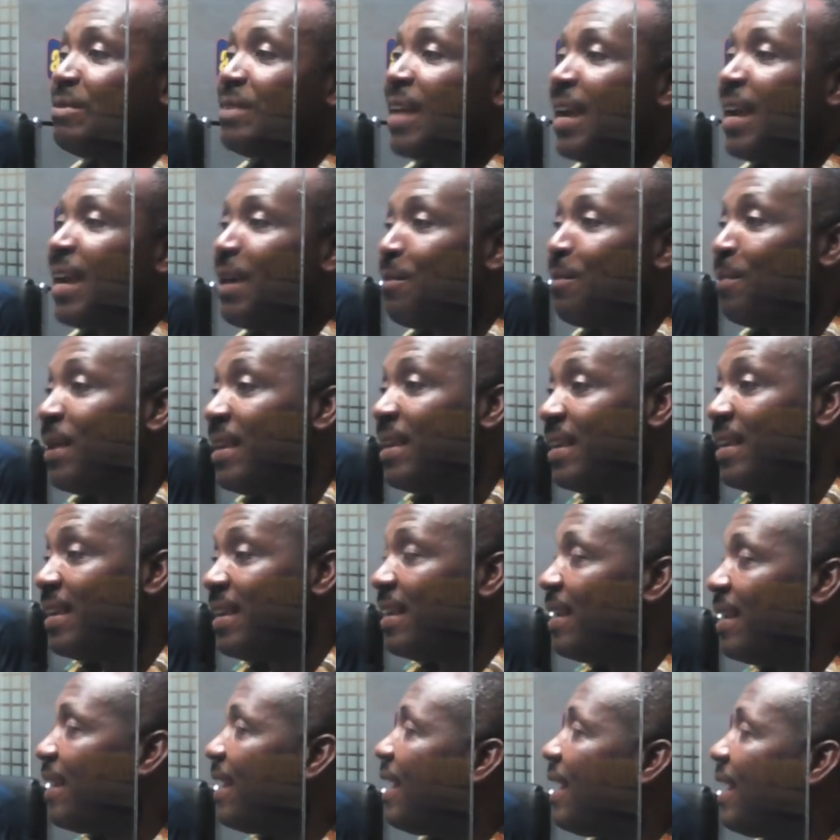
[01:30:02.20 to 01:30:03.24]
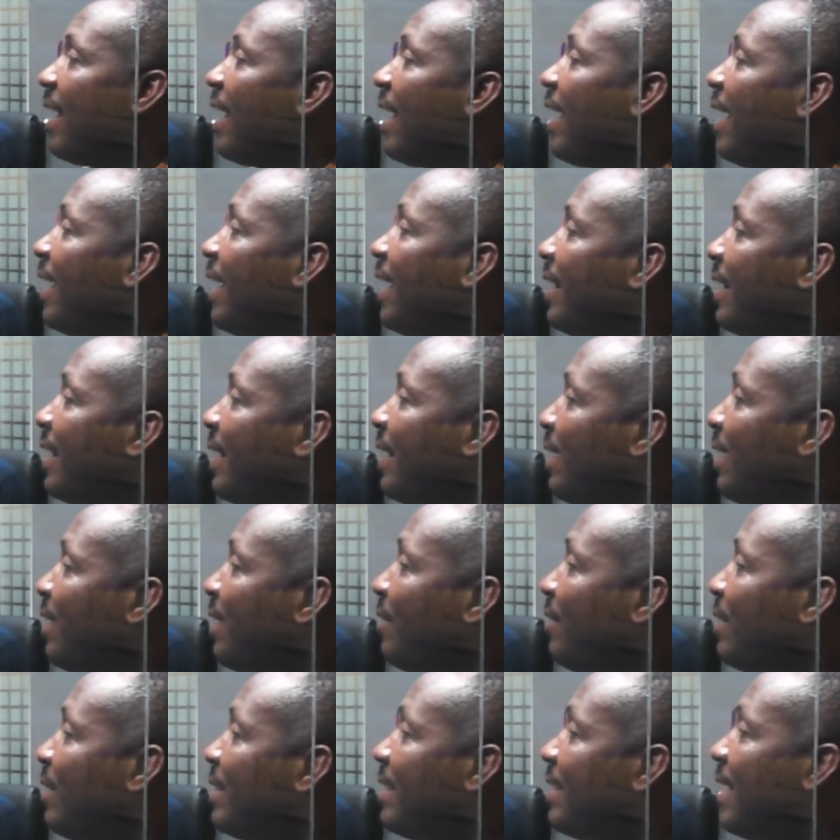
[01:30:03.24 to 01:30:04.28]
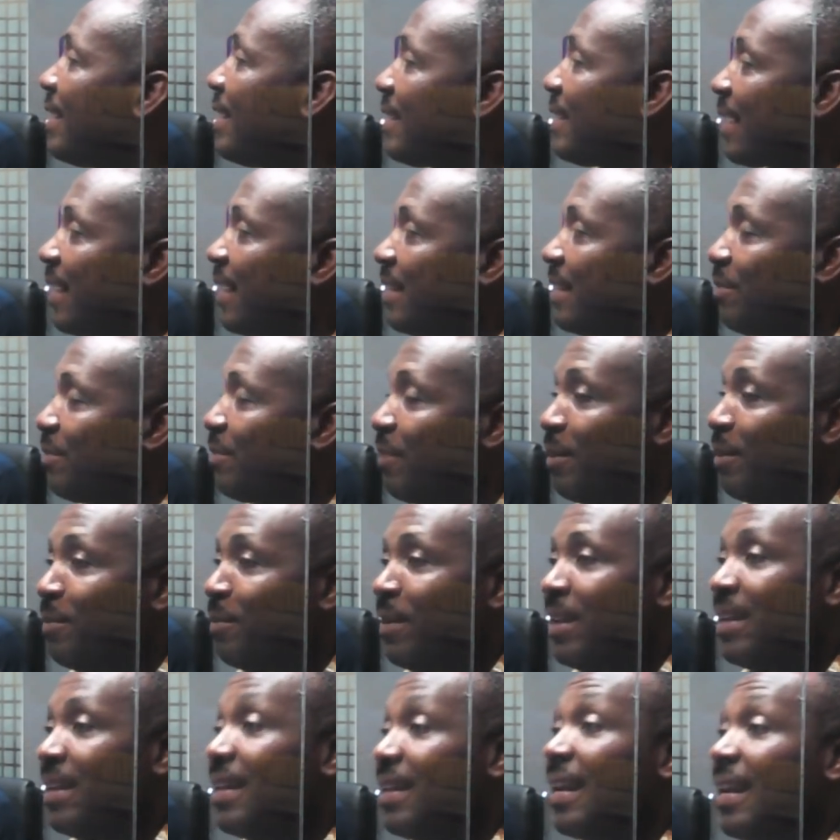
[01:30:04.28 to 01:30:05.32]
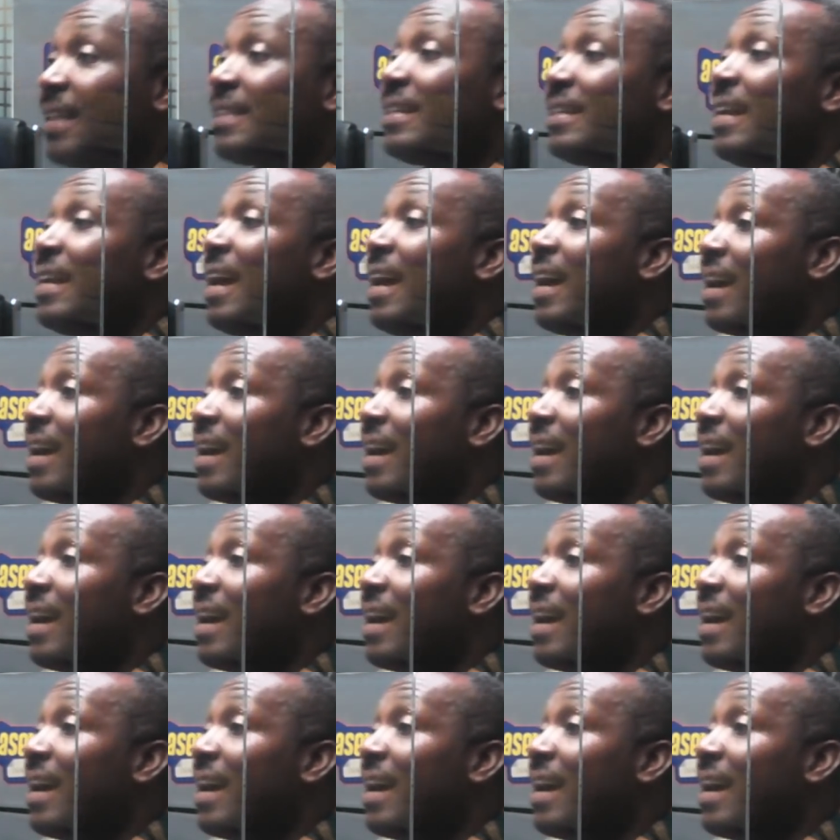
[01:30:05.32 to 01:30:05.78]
are be any regional executive be national